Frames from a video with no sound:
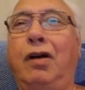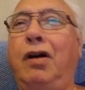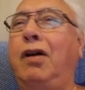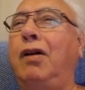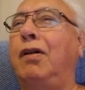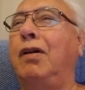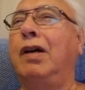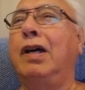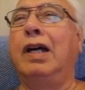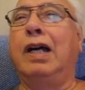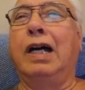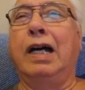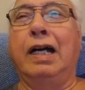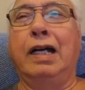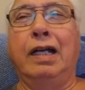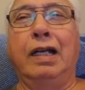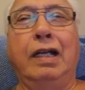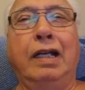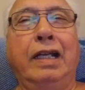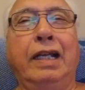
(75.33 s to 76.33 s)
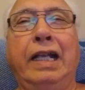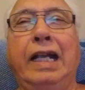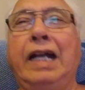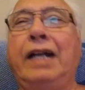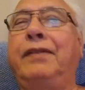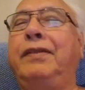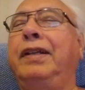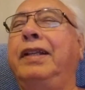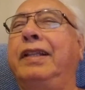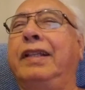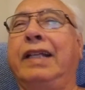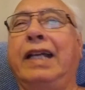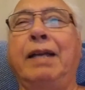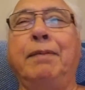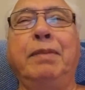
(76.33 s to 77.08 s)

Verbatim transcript: Oh, everything.